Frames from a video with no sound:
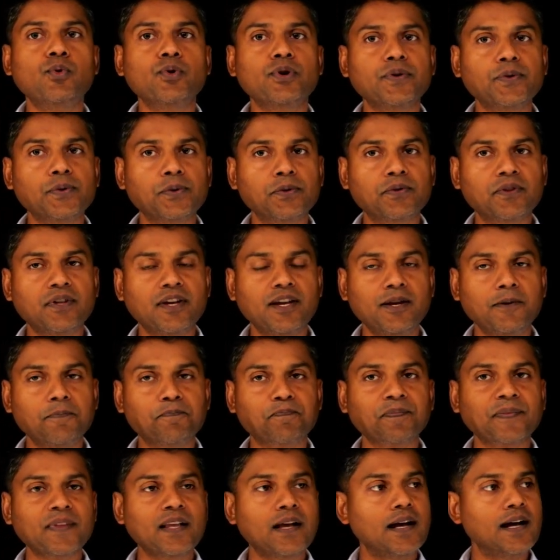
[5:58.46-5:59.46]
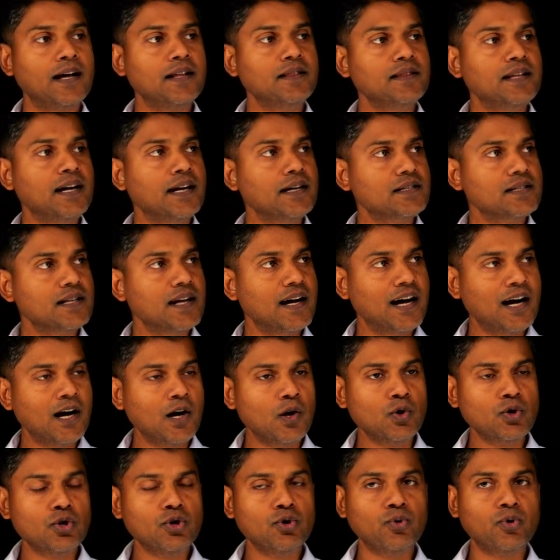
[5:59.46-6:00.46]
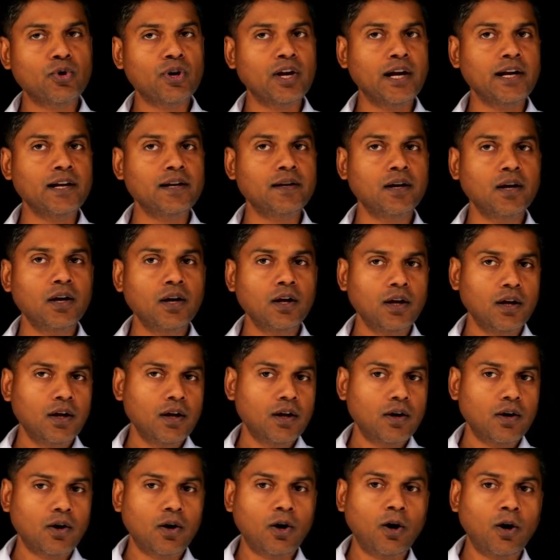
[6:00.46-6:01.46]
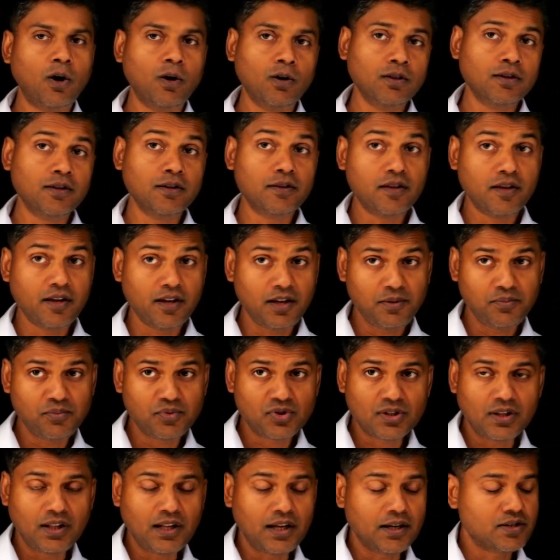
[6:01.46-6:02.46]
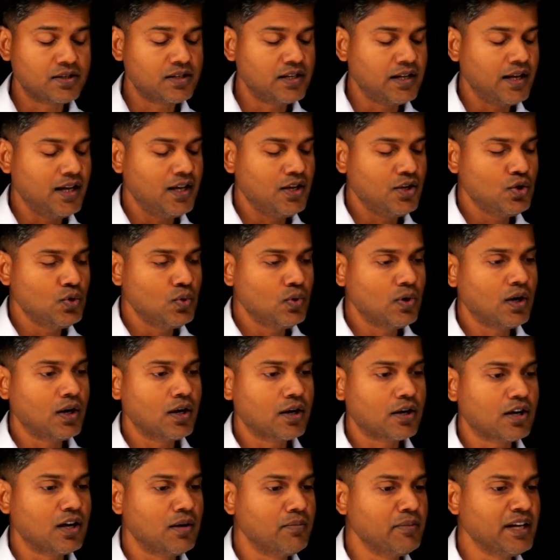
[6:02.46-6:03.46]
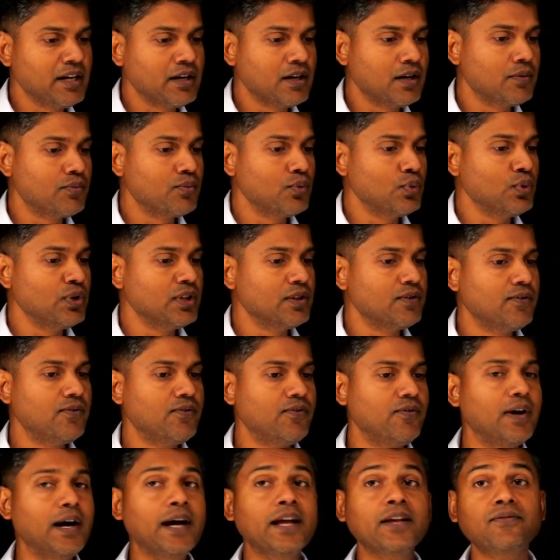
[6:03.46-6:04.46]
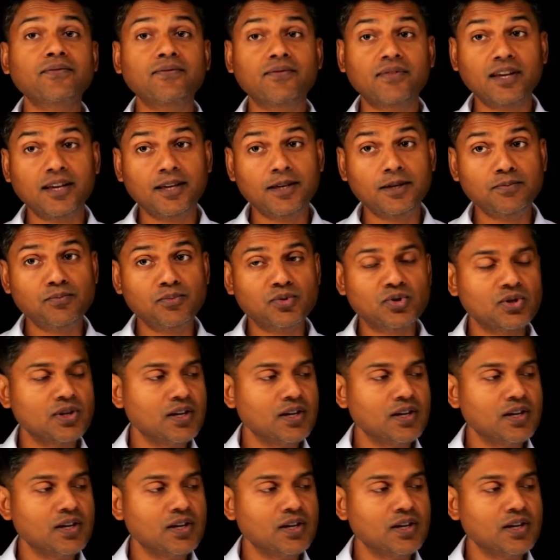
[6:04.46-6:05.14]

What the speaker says: your theme. And that's how you write all the themes. Let's say you are coming up with 5 themes,